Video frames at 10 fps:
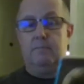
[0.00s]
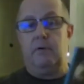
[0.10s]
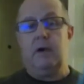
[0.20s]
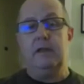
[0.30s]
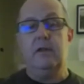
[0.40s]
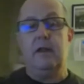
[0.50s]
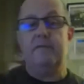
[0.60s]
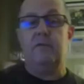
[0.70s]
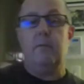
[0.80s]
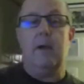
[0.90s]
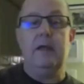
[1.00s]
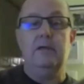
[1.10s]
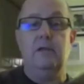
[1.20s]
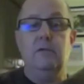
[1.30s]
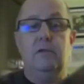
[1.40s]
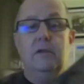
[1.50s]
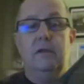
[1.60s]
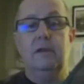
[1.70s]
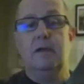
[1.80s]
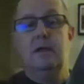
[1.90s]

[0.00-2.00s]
probably don't have to remind you that